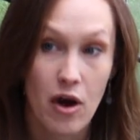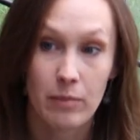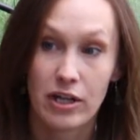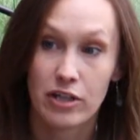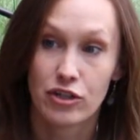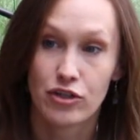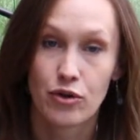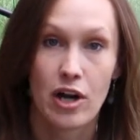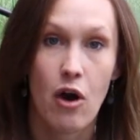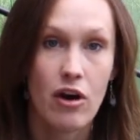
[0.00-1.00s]
I'm gonna
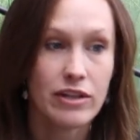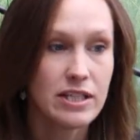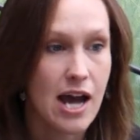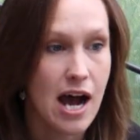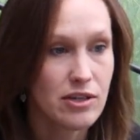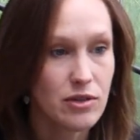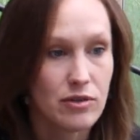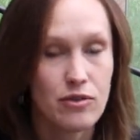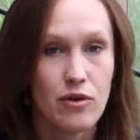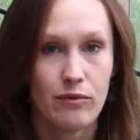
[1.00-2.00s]
destroy all these
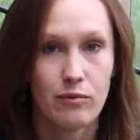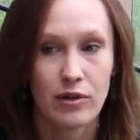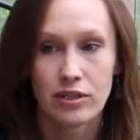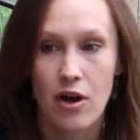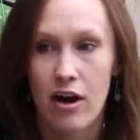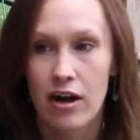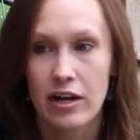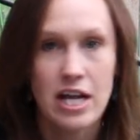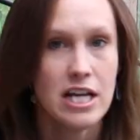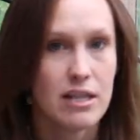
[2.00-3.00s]
assholes who have worked
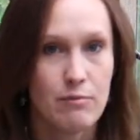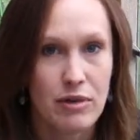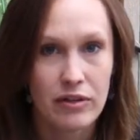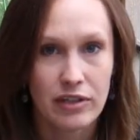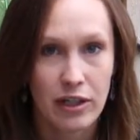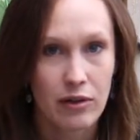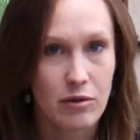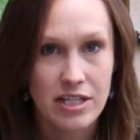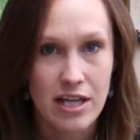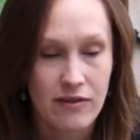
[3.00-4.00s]
hard to build their
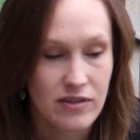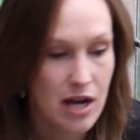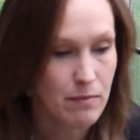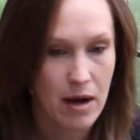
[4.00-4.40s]
own selves up.